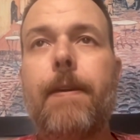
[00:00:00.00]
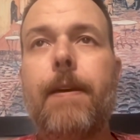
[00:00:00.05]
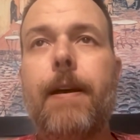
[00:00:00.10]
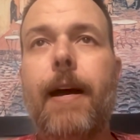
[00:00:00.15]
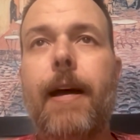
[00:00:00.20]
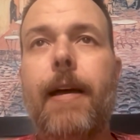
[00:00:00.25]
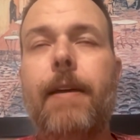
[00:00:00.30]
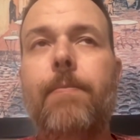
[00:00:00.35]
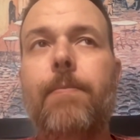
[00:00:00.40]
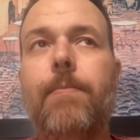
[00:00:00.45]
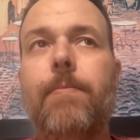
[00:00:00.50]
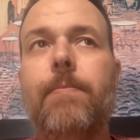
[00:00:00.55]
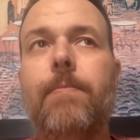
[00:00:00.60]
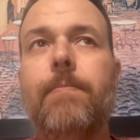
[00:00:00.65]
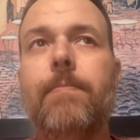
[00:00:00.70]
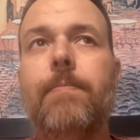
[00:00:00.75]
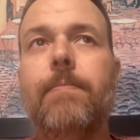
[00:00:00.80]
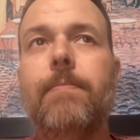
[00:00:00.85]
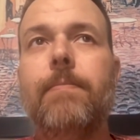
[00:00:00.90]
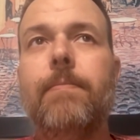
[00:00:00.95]
i
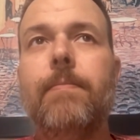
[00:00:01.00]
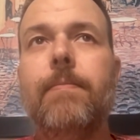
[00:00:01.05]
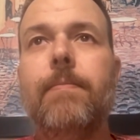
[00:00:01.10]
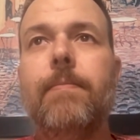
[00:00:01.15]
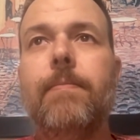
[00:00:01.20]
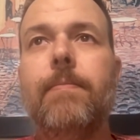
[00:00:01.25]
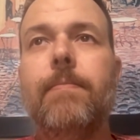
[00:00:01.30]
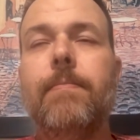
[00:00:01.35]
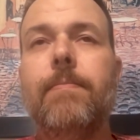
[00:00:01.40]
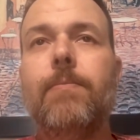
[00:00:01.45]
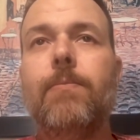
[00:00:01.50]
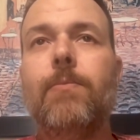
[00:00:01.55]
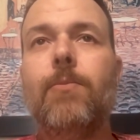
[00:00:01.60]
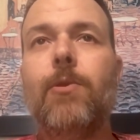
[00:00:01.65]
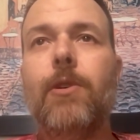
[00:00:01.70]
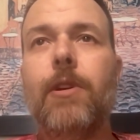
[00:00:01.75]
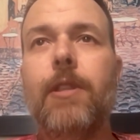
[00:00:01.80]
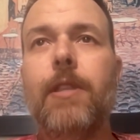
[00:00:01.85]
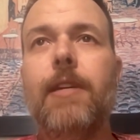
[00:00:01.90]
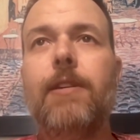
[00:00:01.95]

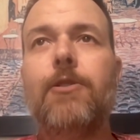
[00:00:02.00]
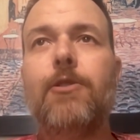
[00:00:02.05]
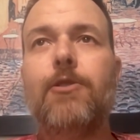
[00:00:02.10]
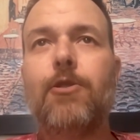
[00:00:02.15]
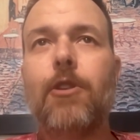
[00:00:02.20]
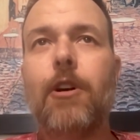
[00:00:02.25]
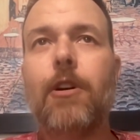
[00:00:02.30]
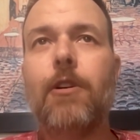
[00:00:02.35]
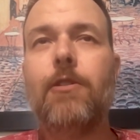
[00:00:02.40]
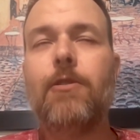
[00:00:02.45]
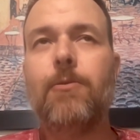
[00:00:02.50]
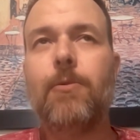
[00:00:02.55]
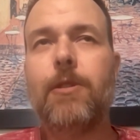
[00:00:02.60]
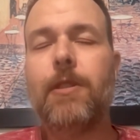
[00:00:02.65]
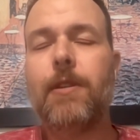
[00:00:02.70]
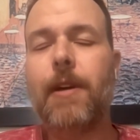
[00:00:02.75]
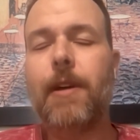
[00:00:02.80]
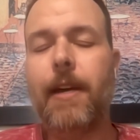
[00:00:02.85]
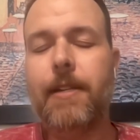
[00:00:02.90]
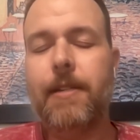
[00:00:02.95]
really struggled with
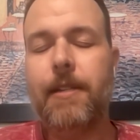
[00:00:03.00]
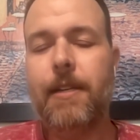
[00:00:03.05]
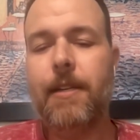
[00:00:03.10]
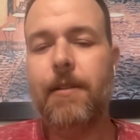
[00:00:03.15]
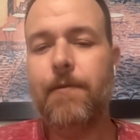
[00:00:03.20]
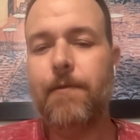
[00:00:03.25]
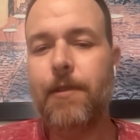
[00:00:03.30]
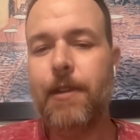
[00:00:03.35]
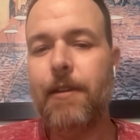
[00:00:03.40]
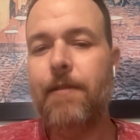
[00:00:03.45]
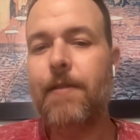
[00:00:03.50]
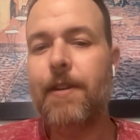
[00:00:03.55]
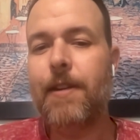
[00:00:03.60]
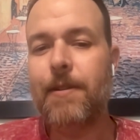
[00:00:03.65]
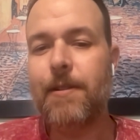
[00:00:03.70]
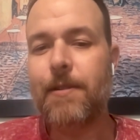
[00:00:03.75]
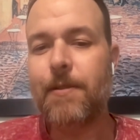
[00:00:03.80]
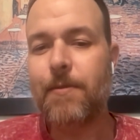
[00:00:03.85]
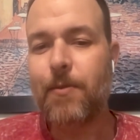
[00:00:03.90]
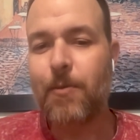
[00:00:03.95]
the idea of
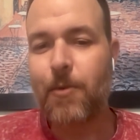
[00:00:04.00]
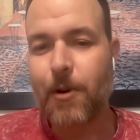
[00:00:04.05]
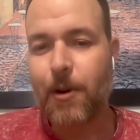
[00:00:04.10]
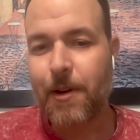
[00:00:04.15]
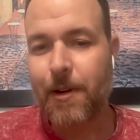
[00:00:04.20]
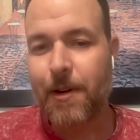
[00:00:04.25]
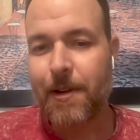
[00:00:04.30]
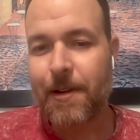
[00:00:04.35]
leaving work